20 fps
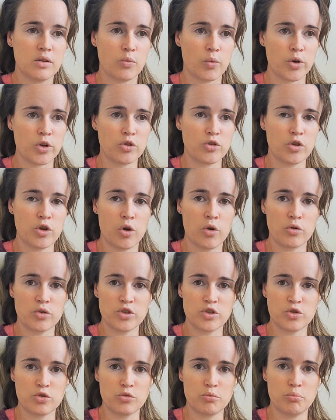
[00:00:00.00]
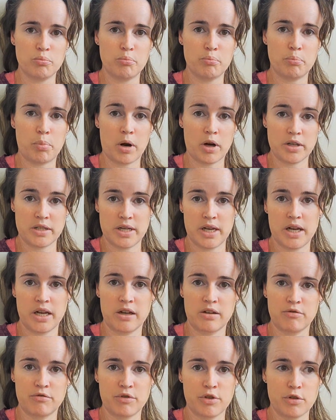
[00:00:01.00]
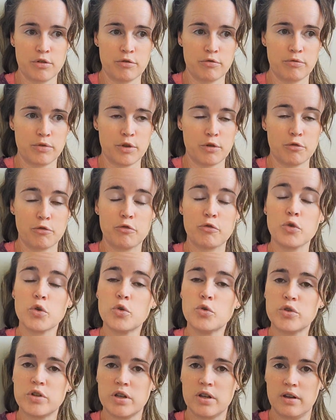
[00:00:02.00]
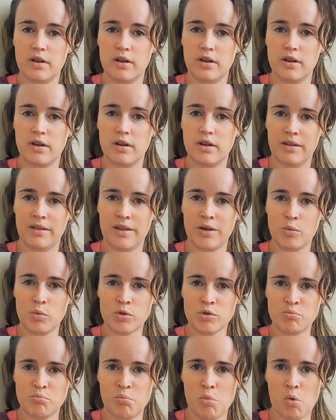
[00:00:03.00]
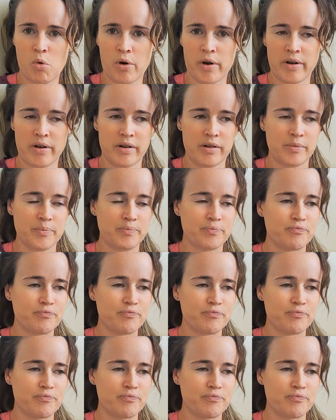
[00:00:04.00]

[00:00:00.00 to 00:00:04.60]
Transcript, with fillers: when you go to partake of the, the fruit that was born,